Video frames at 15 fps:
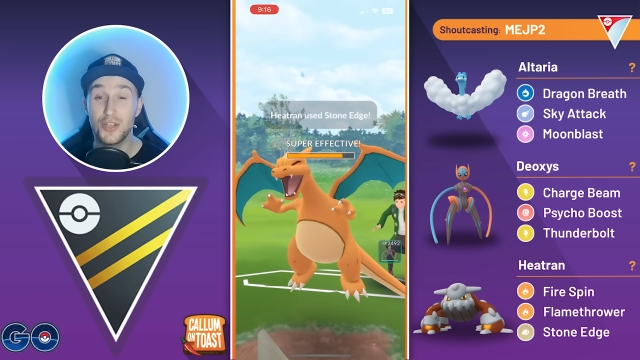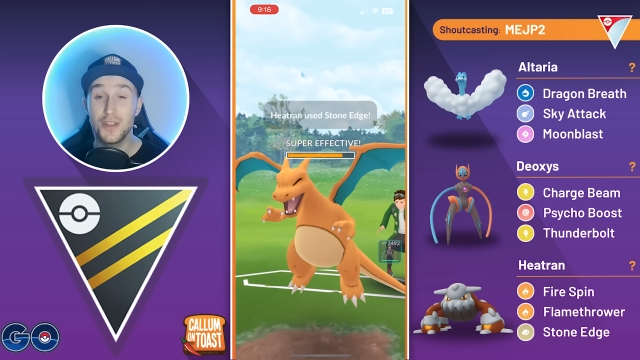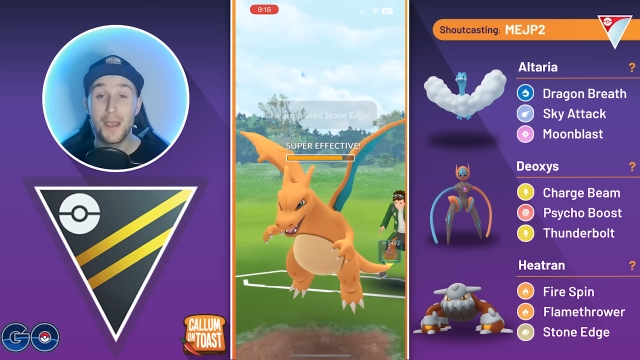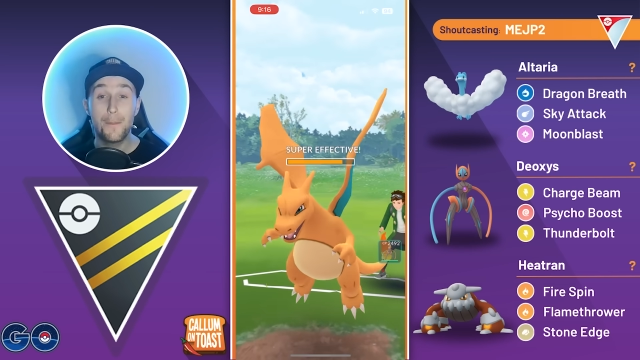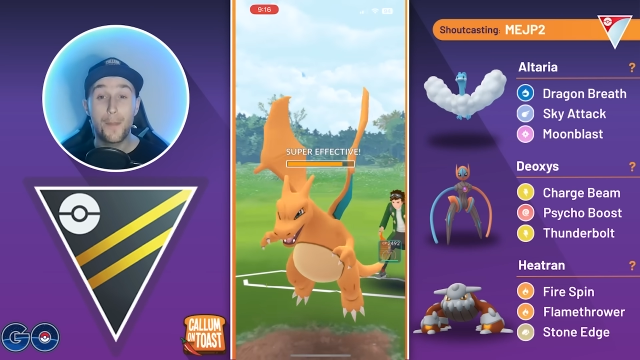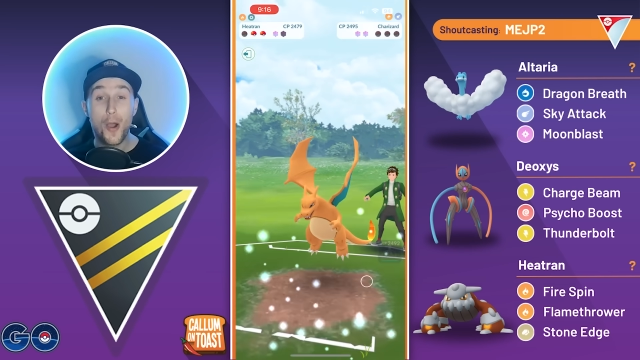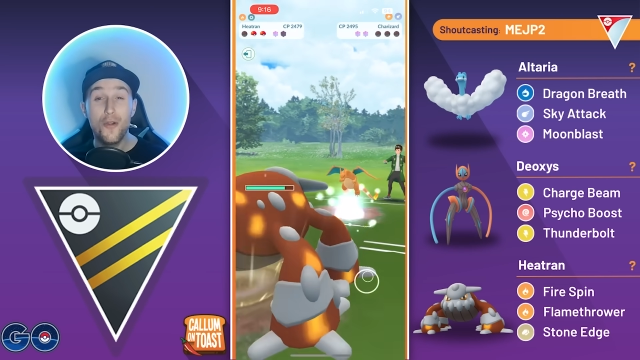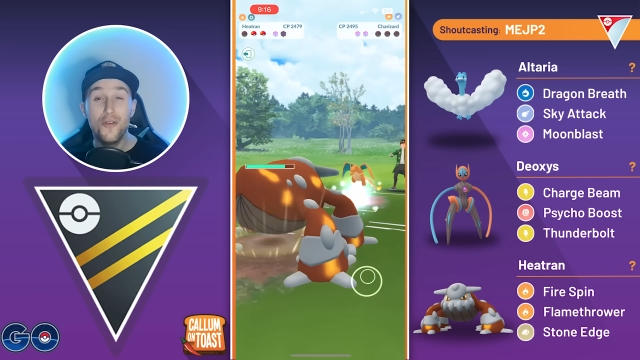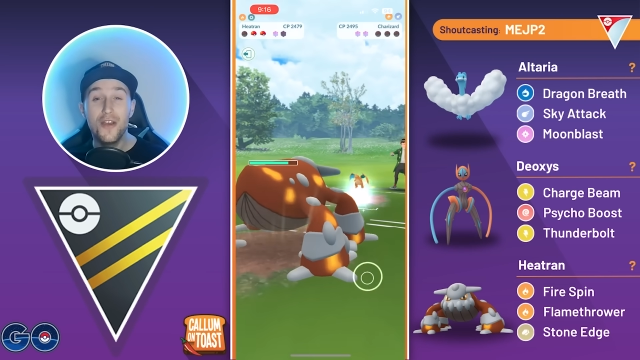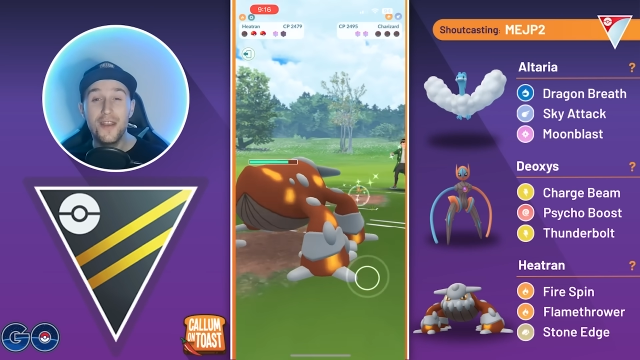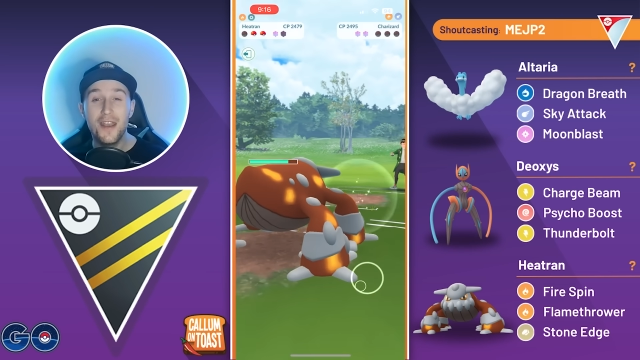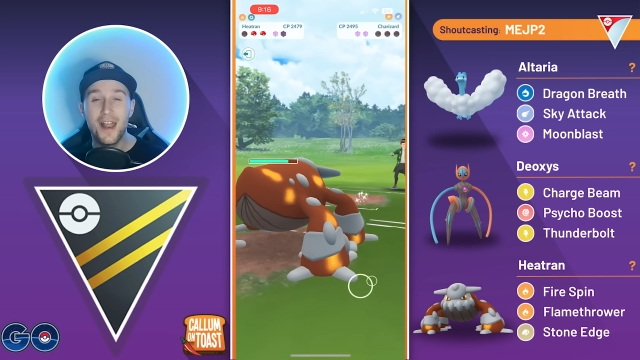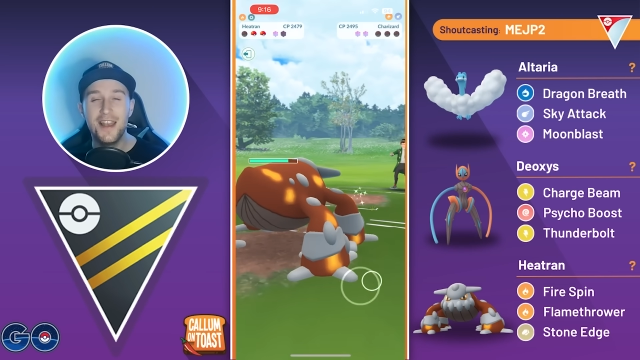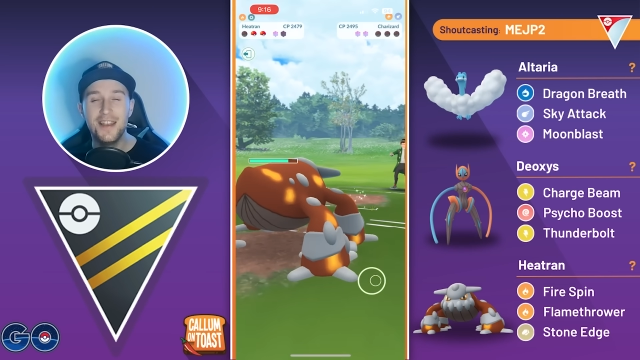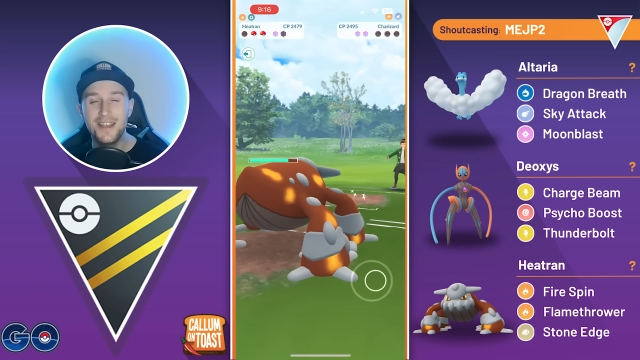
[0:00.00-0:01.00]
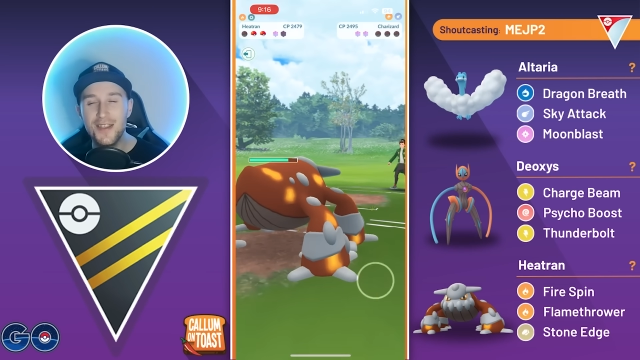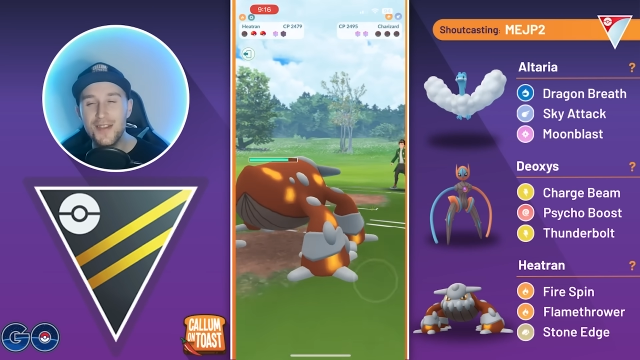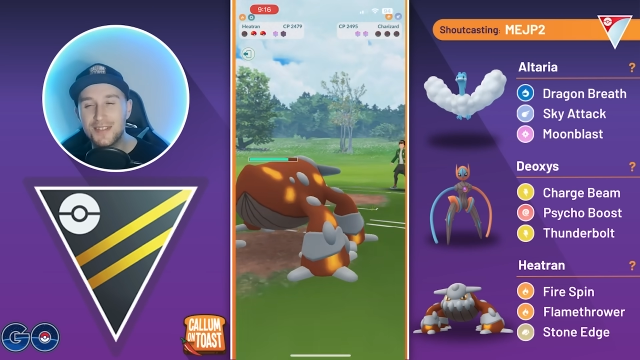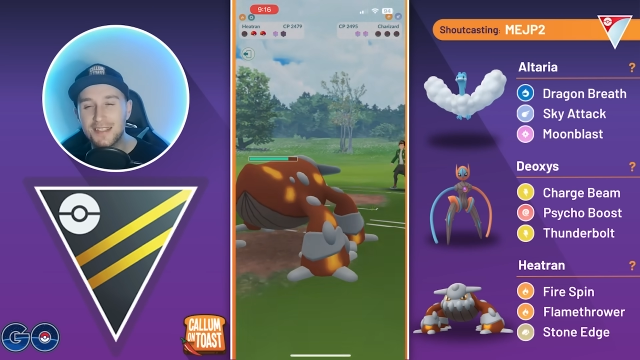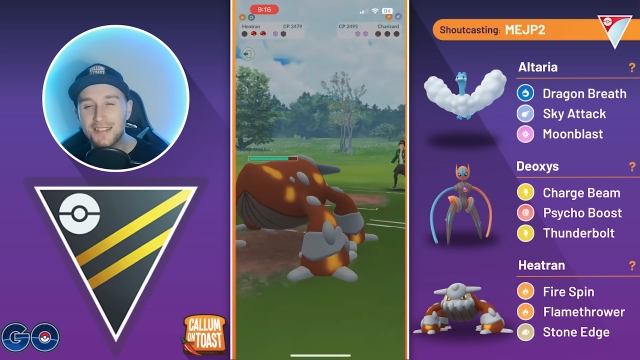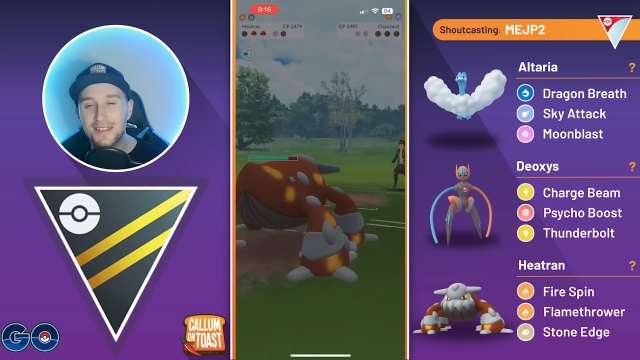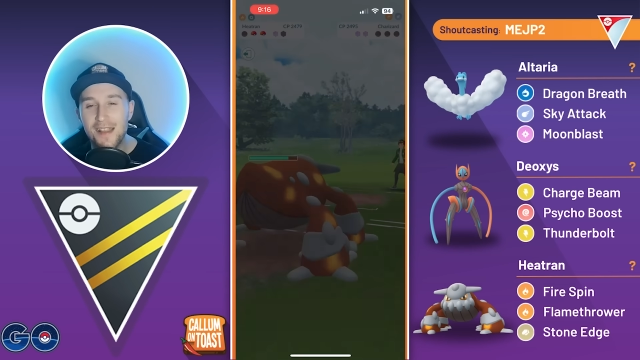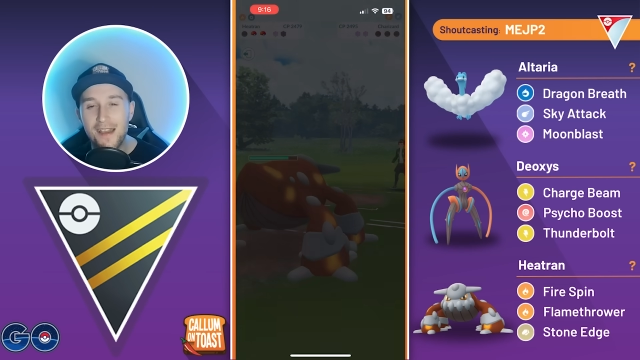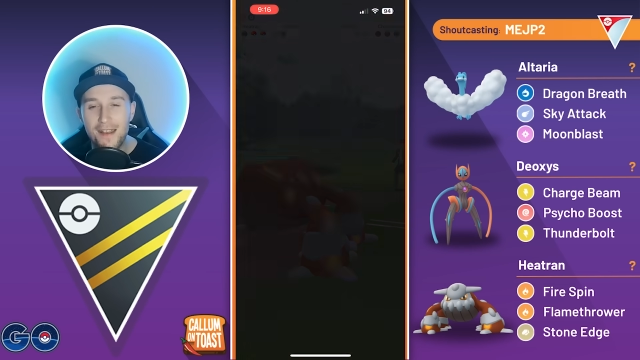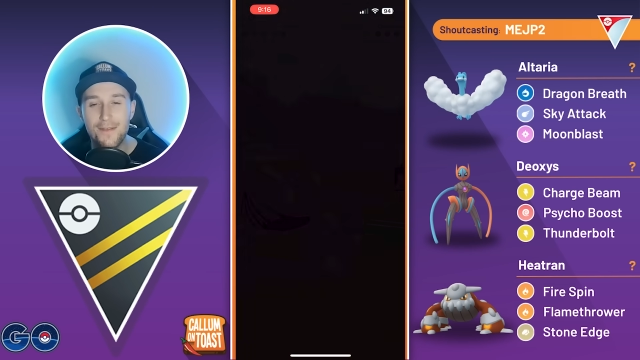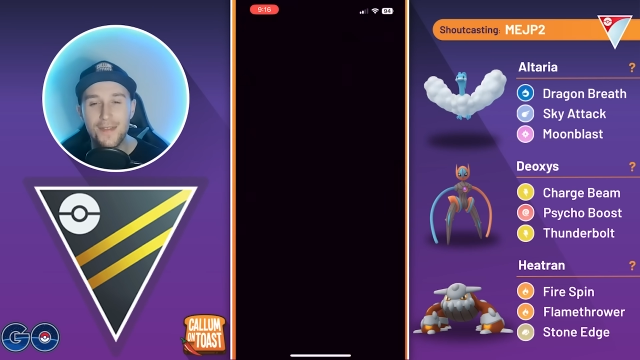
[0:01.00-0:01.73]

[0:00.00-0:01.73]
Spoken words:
The opponent uses none of